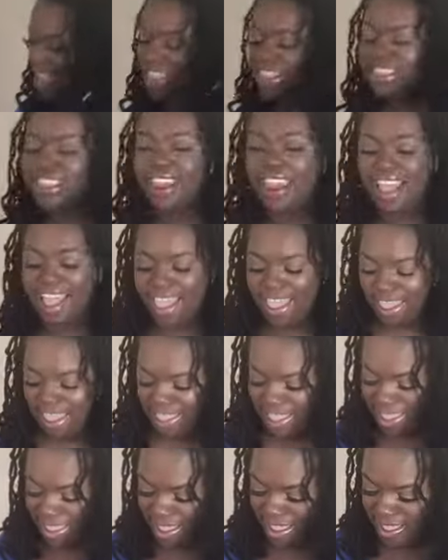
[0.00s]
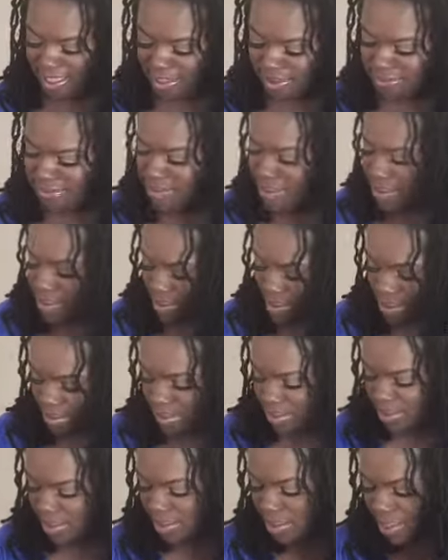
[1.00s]
that I have
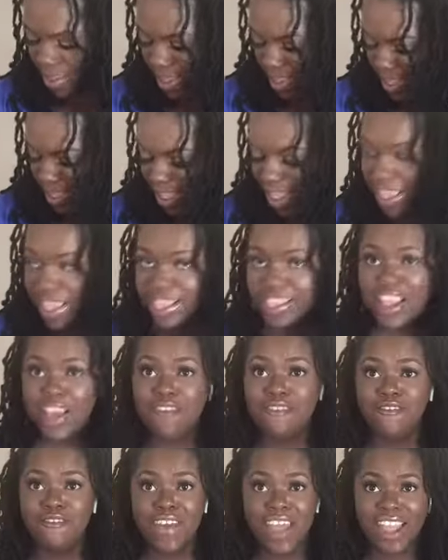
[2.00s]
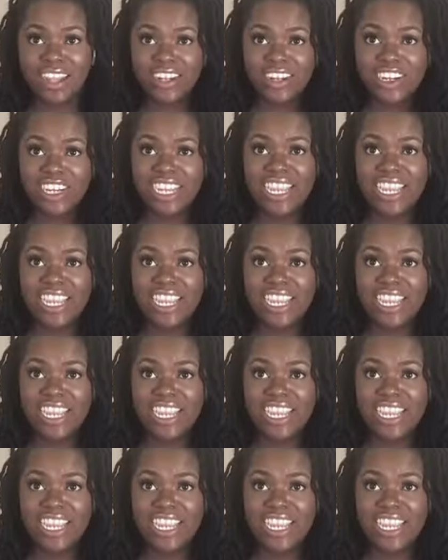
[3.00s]
is Factory